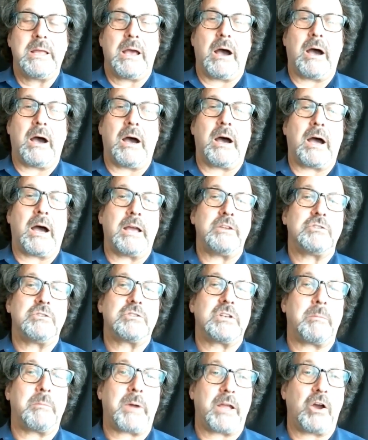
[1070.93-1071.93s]
Uh, I use
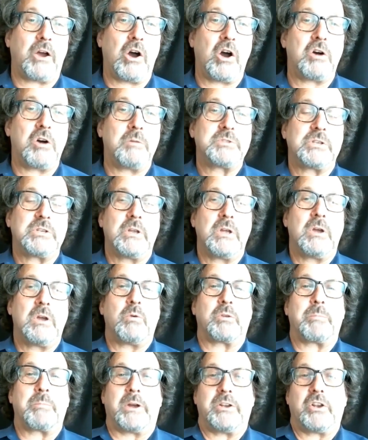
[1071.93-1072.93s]
it in my homes
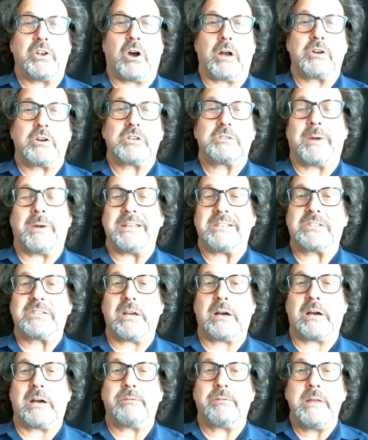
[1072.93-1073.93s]
with my daughters,
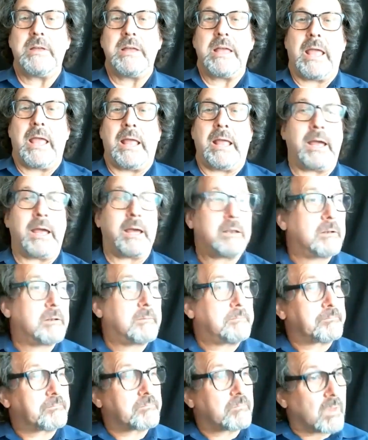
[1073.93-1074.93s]
myself, and
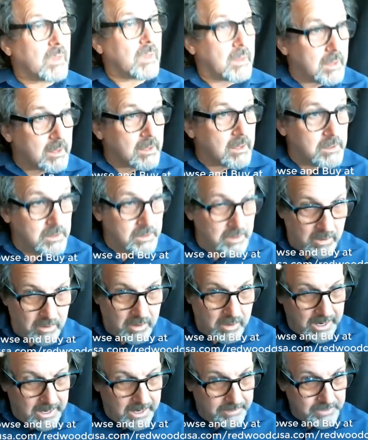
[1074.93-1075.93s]
you know
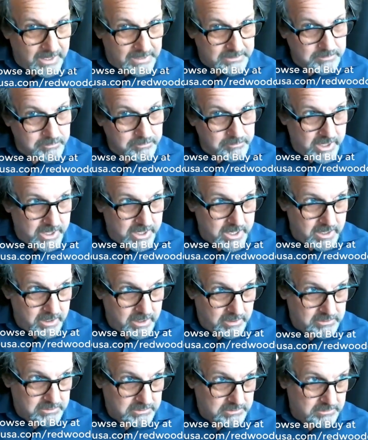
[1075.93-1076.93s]
I've got some gray
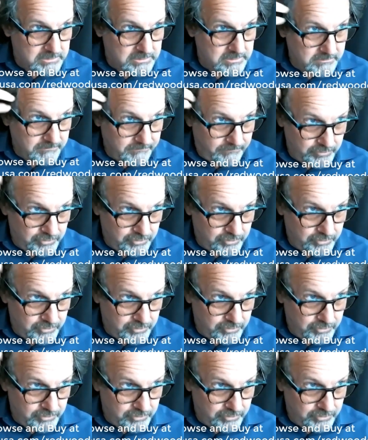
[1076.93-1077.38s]
hairs for